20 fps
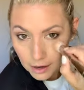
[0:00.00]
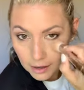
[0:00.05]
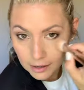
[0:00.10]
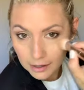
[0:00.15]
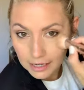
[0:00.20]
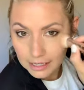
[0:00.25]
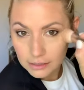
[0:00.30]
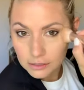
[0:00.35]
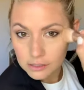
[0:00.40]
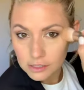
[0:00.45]
All
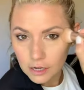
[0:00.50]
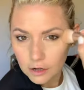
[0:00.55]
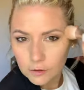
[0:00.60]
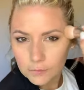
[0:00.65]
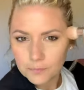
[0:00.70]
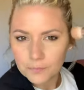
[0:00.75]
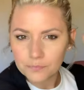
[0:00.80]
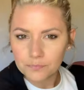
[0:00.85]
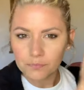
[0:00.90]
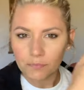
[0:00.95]
right, so
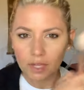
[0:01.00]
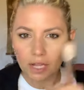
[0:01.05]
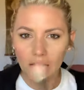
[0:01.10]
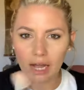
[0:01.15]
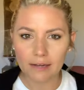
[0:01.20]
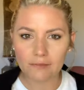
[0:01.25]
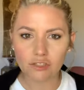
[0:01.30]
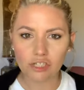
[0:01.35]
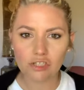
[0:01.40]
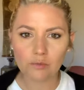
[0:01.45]

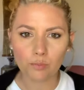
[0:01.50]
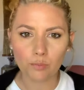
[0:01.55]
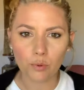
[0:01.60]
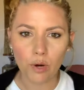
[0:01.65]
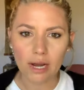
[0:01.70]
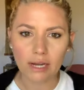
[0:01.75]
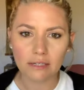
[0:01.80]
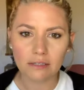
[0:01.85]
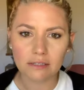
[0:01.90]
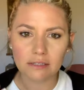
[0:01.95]
I've just
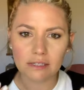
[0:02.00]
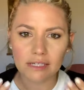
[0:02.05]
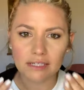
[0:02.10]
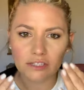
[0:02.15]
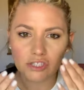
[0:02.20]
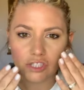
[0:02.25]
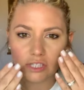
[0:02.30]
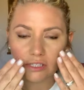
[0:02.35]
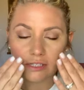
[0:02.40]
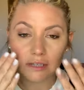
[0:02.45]
brightened. It's
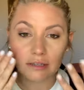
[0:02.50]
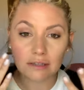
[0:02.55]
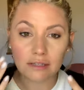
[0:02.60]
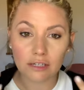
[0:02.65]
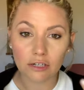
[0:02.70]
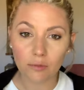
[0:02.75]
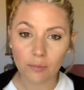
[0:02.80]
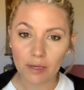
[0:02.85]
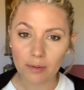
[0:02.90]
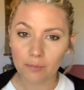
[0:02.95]
just a
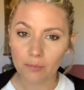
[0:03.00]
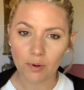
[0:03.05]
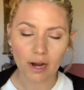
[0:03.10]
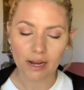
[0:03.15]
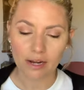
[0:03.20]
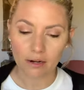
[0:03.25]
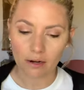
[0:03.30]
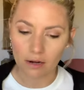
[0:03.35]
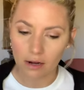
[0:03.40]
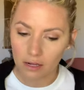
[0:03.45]
little bit
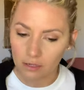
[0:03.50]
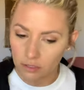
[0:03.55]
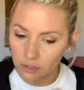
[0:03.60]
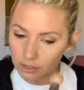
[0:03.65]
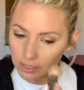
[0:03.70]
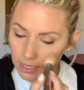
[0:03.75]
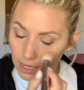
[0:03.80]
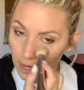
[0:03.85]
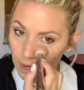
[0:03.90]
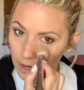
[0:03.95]
brighter under
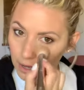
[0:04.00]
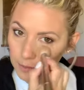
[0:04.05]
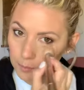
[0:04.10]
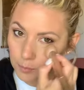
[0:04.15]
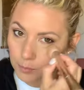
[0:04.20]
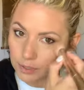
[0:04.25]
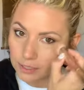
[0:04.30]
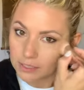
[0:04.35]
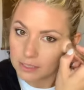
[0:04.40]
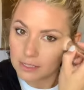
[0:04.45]
the eye,
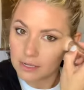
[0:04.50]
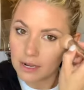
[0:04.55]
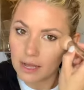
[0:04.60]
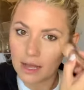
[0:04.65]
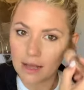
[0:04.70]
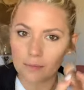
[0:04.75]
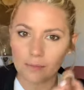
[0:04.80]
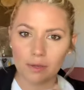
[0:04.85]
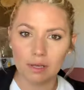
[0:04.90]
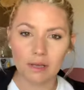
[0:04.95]
brings it
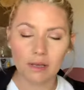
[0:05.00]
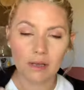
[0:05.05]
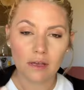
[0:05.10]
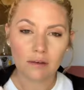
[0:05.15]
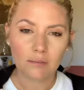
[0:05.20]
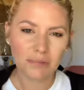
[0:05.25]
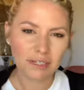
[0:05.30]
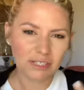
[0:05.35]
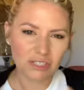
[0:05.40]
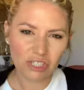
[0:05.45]
up,
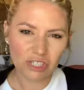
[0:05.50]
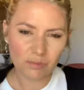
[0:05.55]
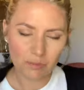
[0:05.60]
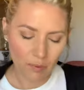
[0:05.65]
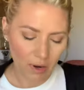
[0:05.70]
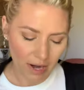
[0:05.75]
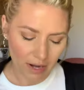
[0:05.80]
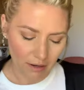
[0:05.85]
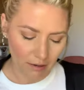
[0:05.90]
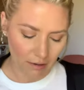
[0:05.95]
but it's just
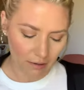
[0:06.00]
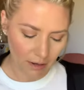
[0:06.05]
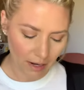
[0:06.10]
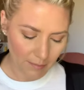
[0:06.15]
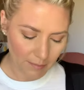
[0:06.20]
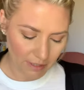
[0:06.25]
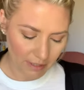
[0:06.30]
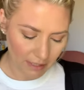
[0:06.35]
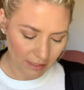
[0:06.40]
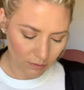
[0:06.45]
brighter. I
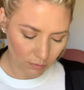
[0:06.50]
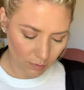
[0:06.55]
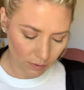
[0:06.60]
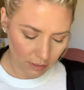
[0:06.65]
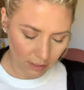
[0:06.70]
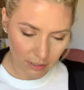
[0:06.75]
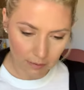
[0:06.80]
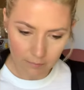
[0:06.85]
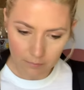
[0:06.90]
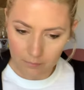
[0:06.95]
mean, that's
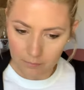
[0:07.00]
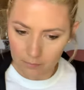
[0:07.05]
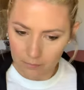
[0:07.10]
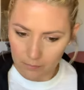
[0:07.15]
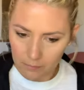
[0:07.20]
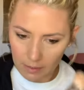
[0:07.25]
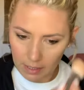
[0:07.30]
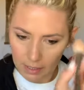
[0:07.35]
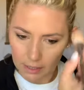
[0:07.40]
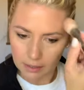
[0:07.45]
really
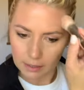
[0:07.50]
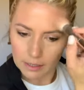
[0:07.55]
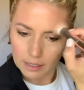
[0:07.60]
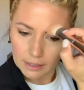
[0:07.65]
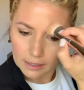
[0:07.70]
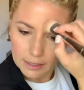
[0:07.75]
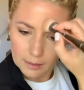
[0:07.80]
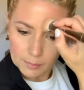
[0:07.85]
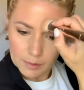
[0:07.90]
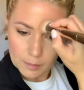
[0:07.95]
it. And
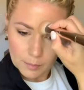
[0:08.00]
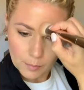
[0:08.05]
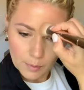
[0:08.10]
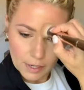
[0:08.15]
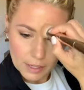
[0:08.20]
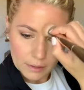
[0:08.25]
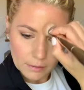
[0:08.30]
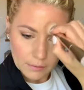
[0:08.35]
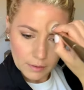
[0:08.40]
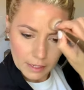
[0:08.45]
then I'm gonna
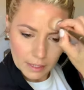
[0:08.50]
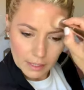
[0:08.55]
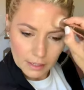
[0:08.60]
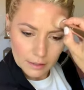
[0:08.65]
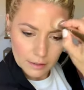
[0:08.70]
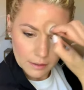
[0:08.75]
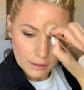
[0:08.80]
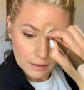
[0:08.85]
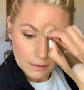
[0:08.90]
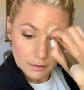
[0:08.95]
brighten right
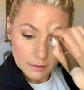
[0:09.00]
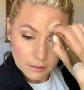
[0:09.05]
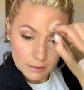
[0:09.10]
here.